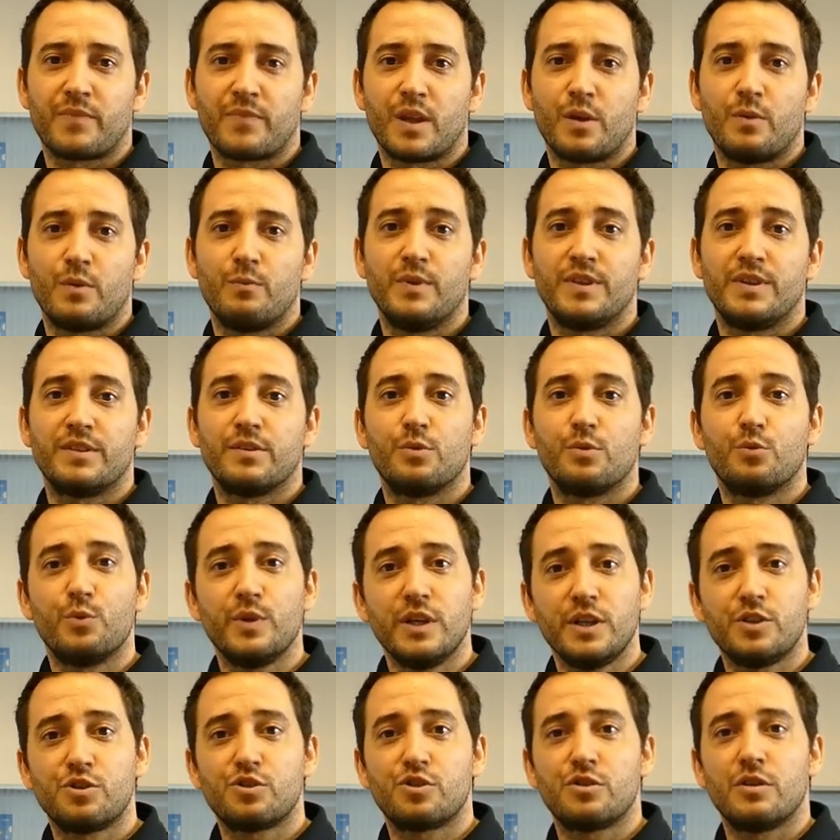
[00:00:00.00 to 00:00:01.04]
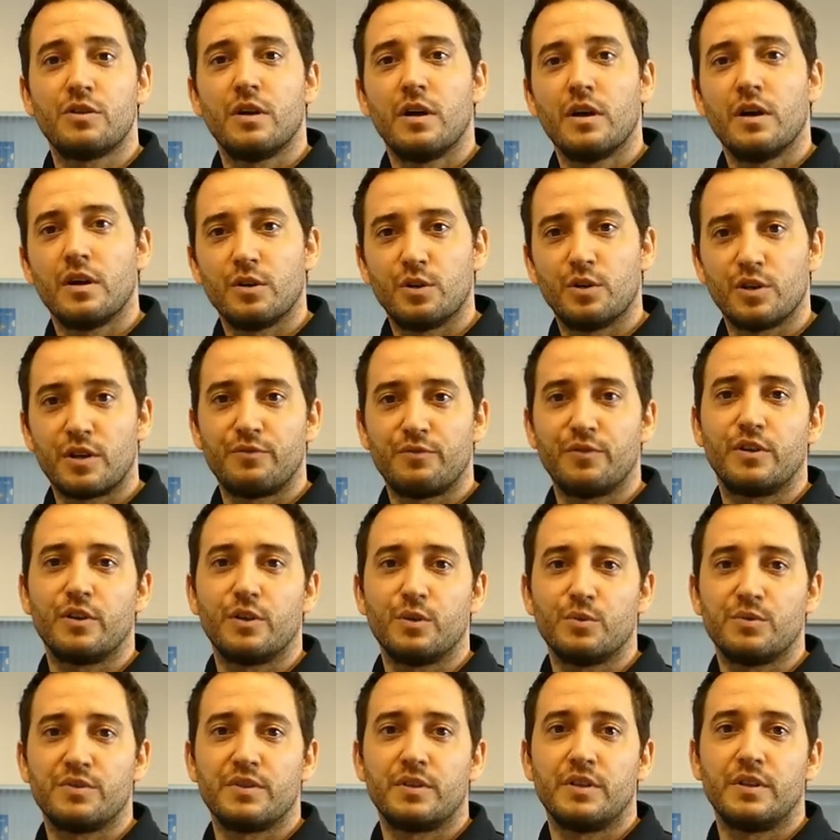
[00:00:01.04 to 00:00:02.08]
with rich graphical
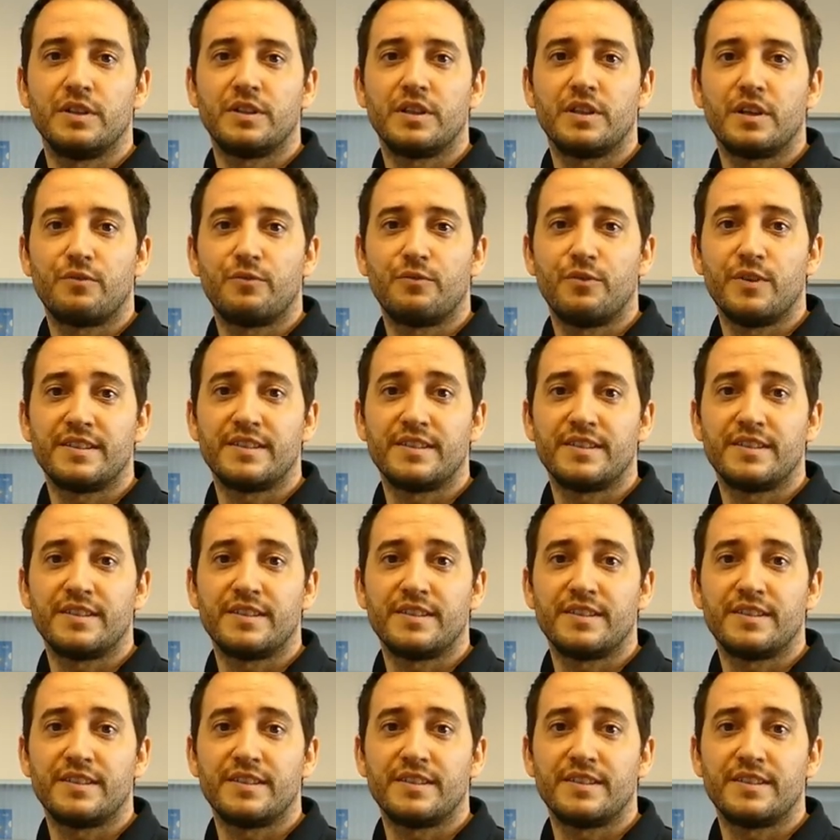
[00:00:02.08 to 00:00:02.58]
user interface